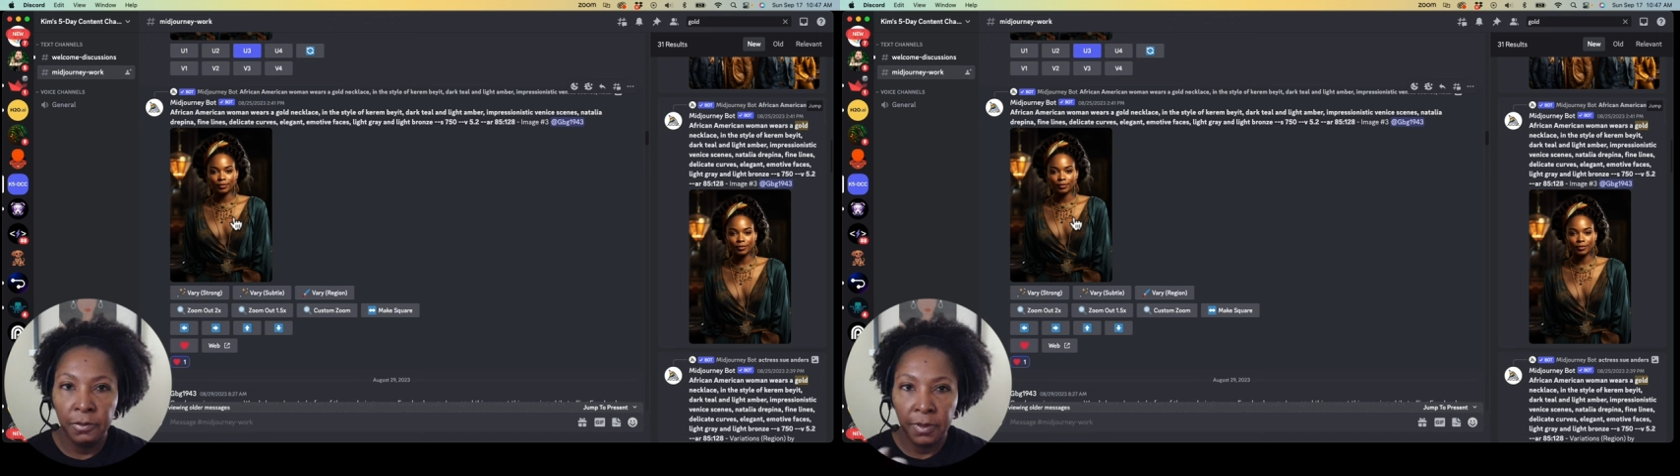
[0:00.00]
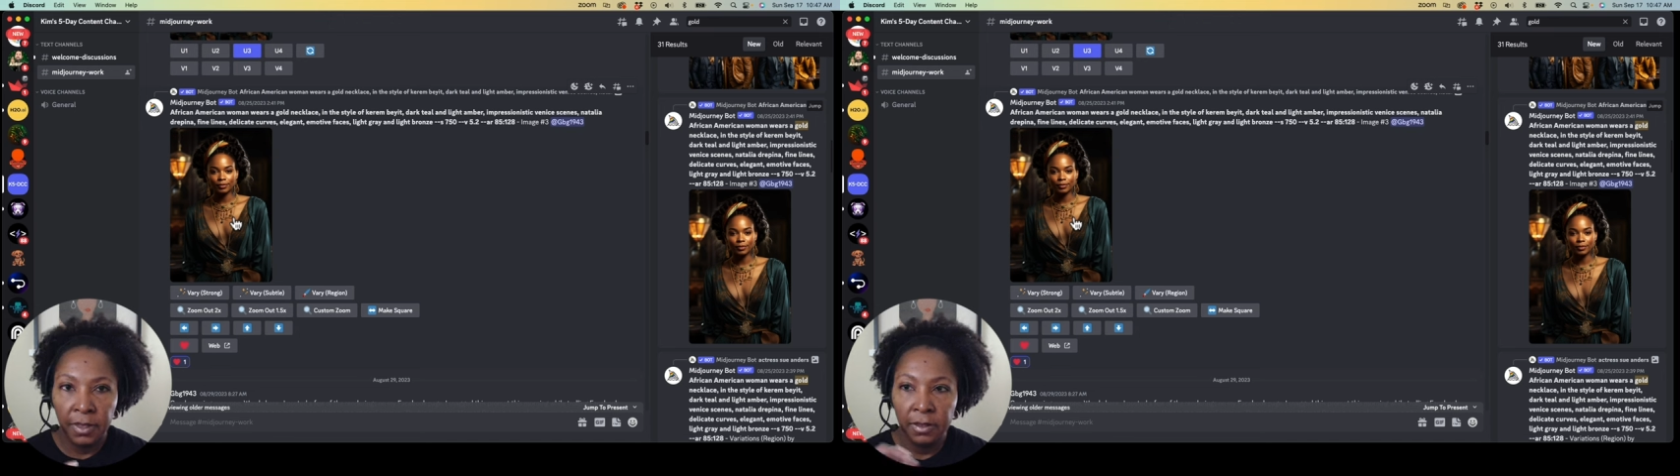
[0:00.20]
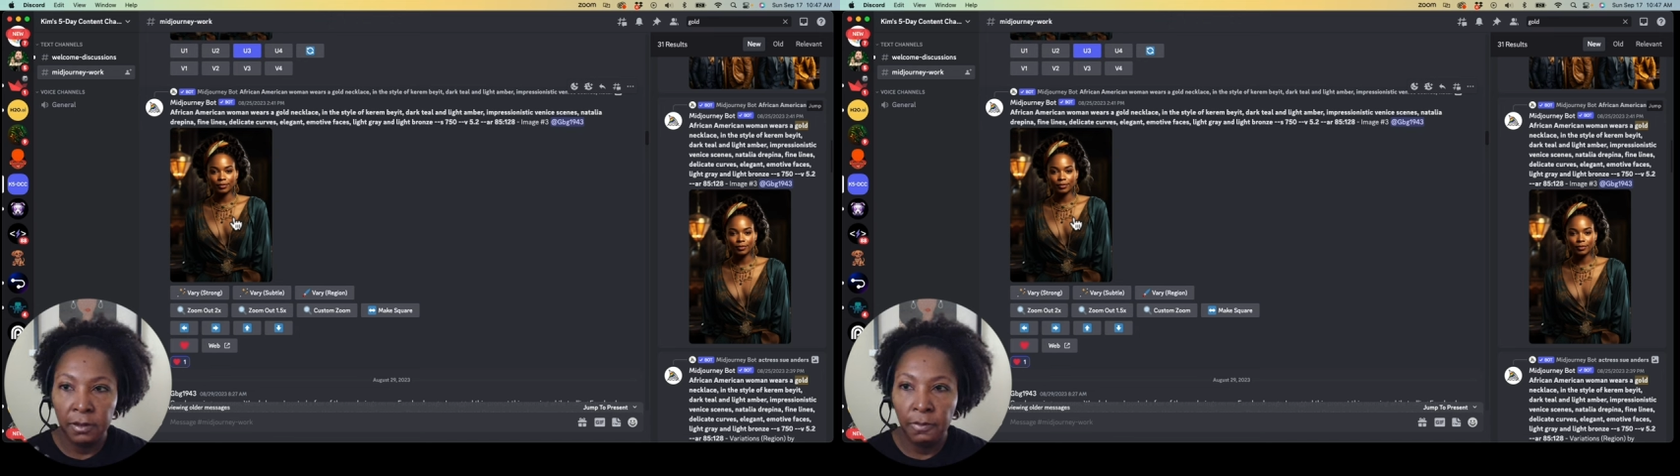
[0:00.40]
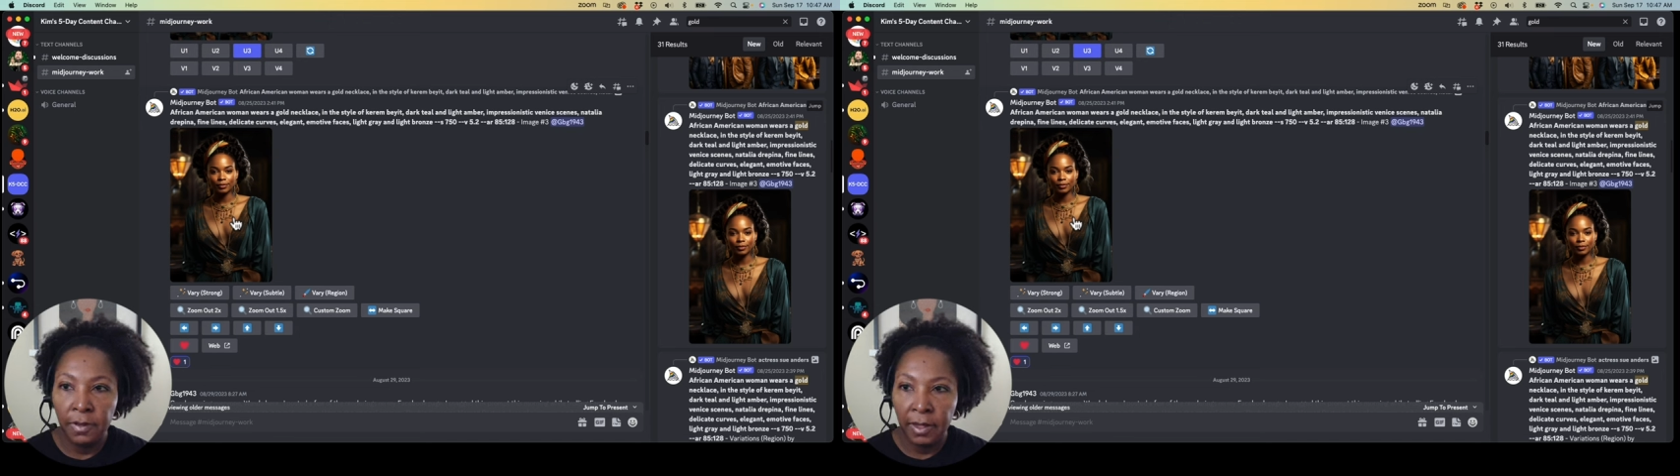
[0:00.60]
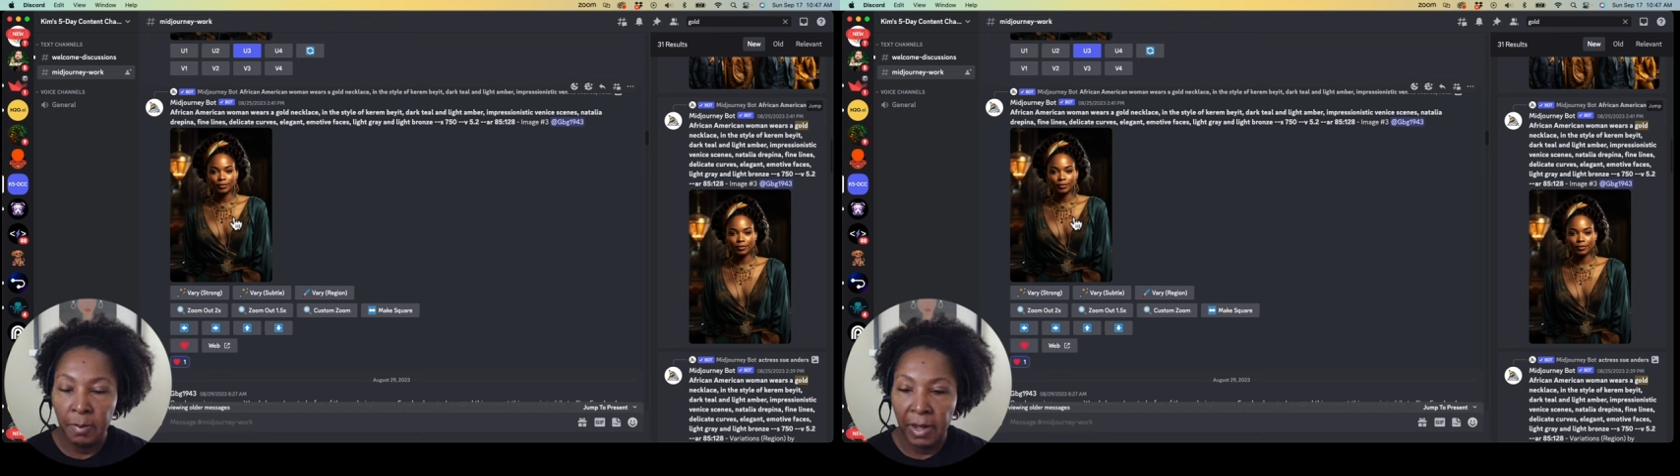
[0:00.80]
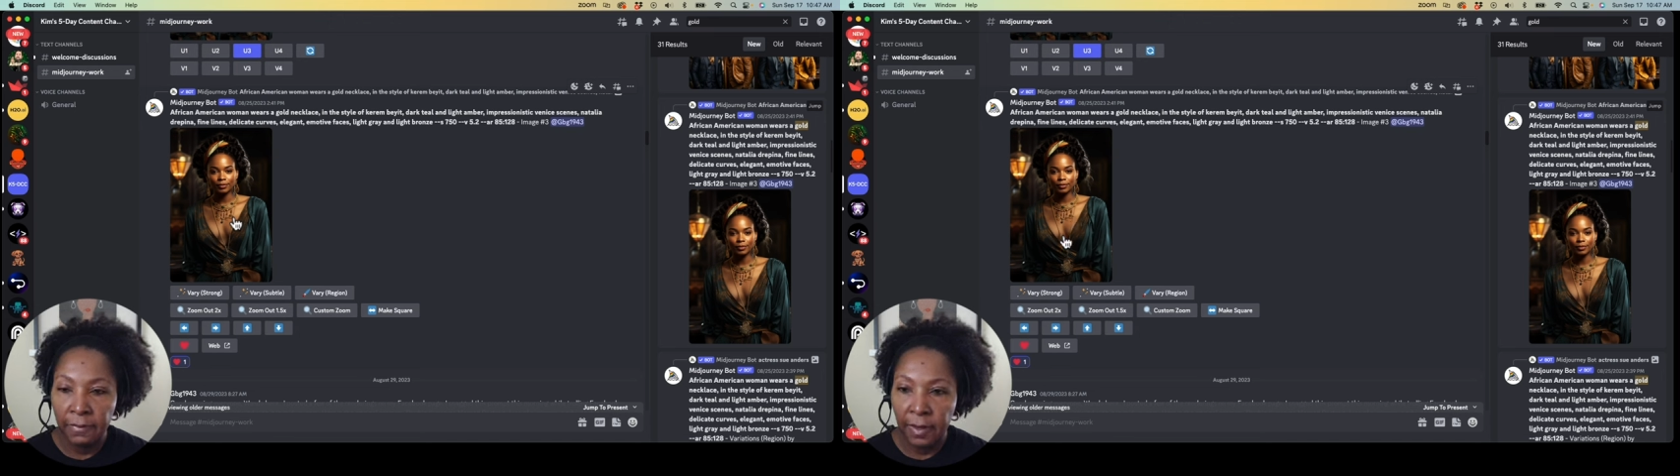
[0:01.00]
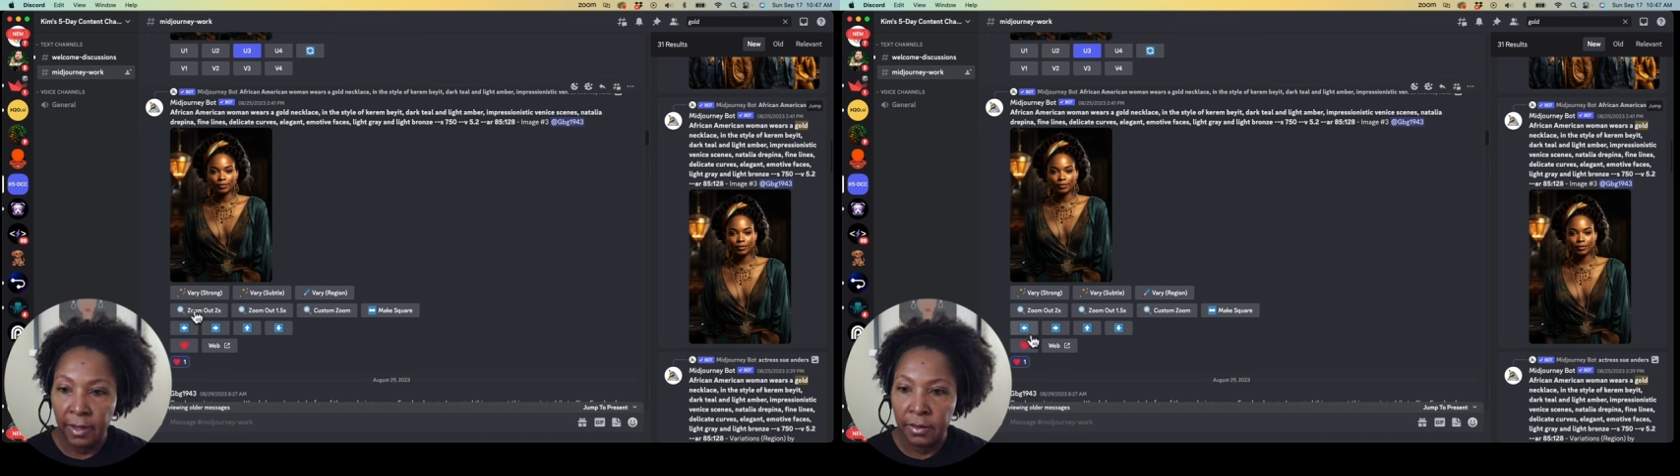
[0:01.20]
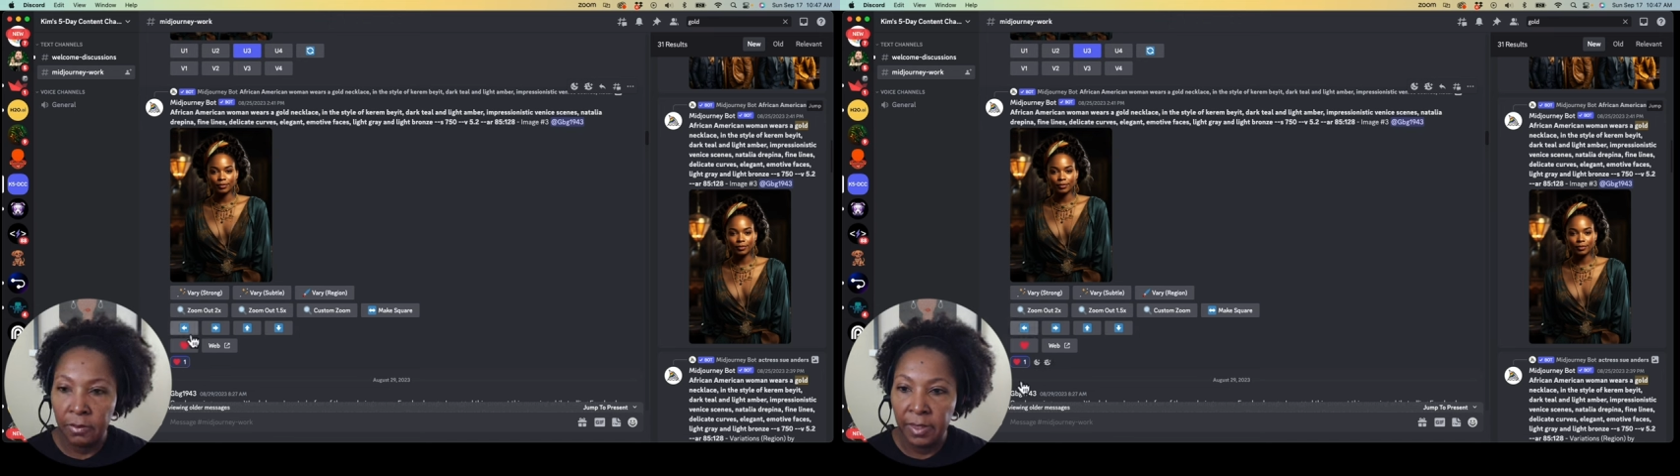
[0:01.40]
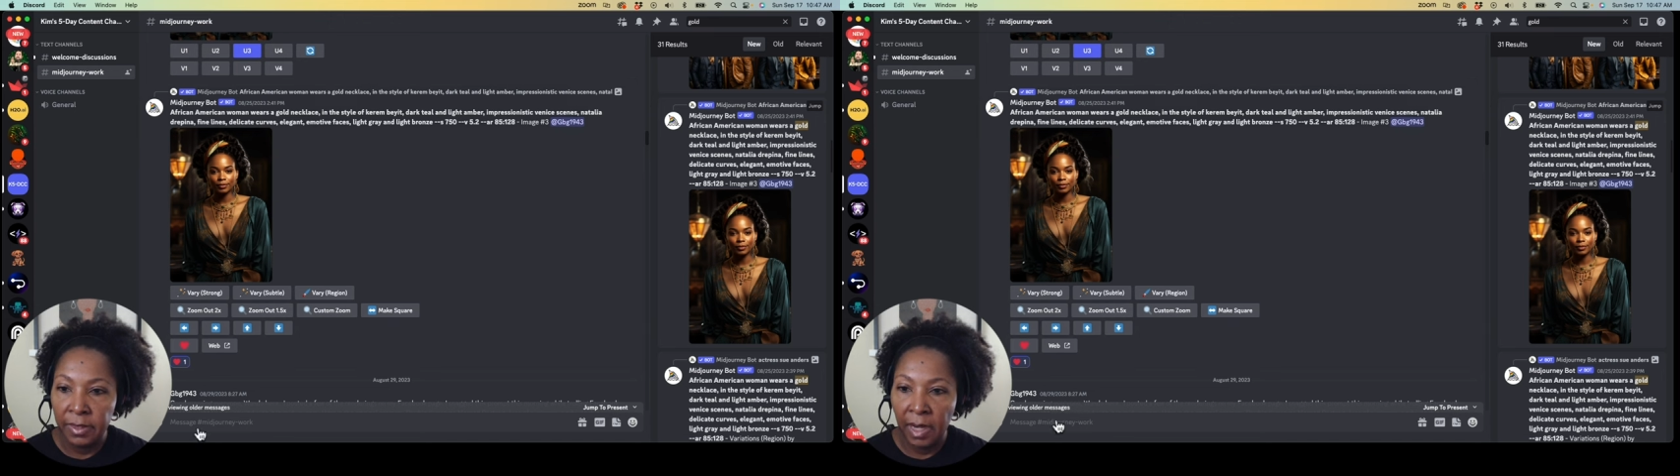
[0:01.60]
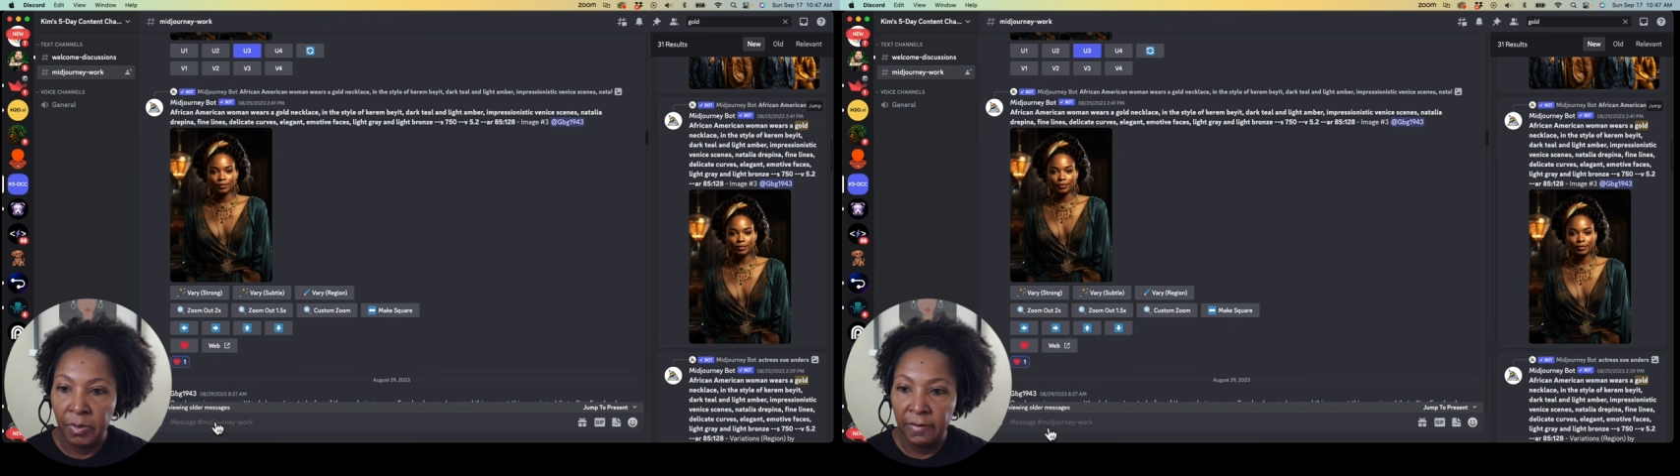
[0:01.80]
is overlay my face on
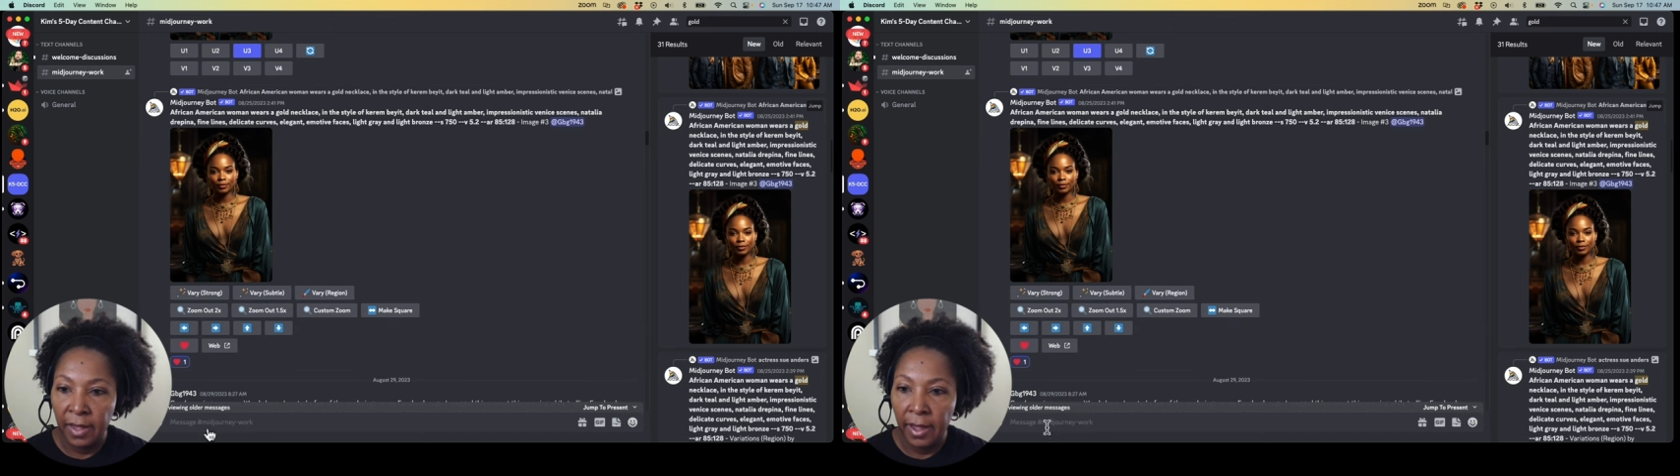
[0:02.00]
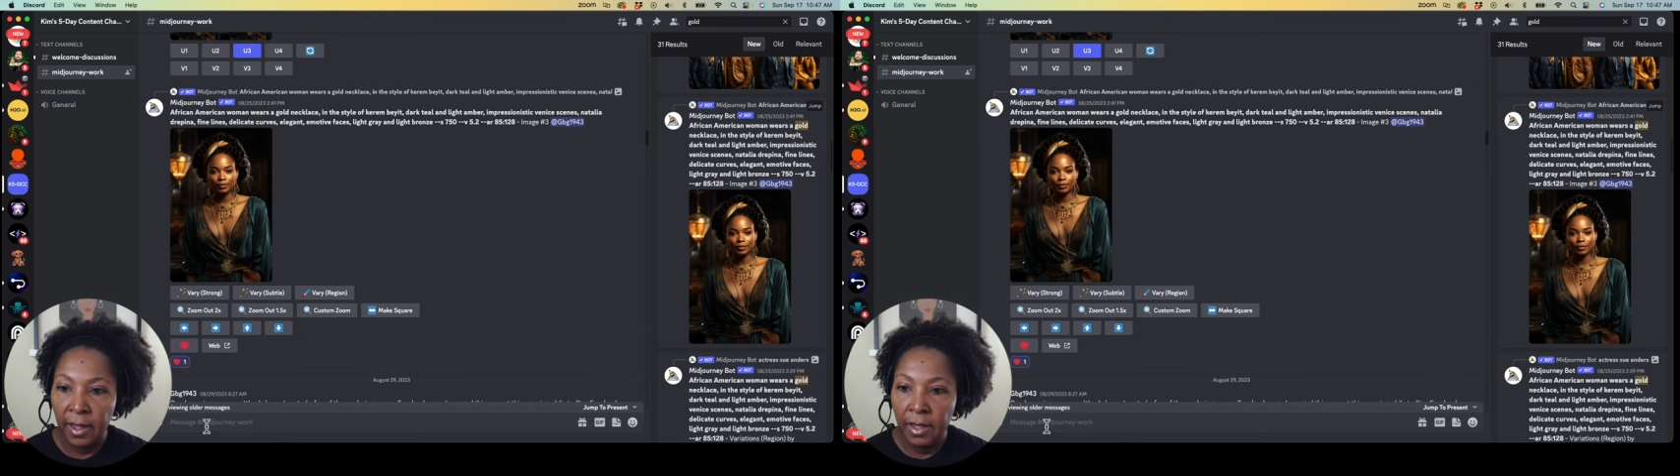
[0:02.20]
top of that.